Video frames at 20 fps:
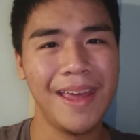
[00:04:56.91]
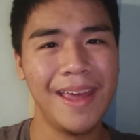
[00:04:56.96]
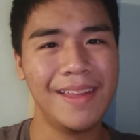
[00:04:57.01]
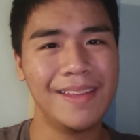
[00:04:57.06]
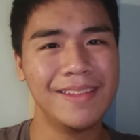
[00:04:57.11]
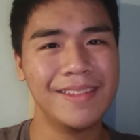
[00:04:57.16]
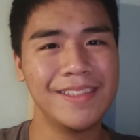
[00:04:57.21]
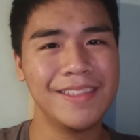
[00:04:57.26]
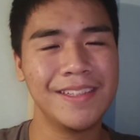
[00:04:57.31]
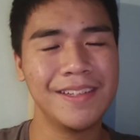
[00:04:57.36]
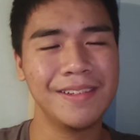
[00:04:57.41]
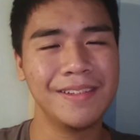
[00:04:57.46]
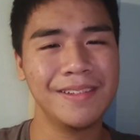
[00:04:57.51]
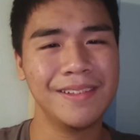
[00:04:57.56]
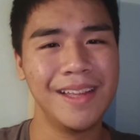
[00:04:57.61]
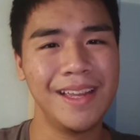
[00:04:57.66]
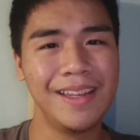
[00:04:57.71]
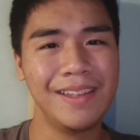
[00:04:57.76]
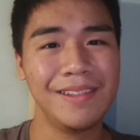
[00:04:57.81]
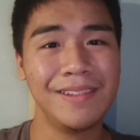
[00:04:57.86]
and so
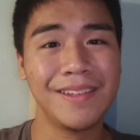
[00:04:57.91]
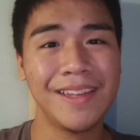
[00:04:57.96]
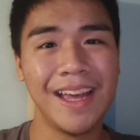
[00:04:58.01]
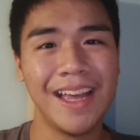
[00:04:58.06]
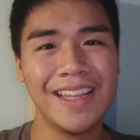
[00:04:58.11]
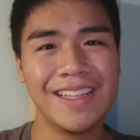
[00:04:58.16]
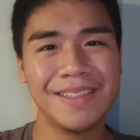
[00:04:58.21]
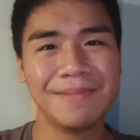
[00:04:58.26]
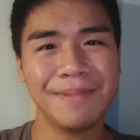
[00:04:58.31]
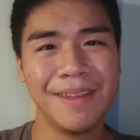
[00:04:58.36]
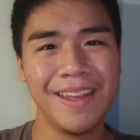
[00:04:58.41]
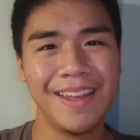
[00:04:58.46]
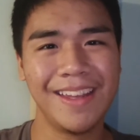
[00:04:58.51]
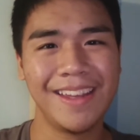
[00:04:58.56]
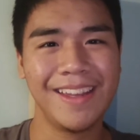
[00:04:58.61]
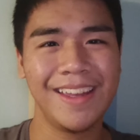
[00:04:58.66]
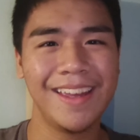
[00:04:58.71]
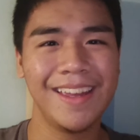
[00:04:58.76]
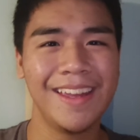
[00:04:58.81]
like you guys may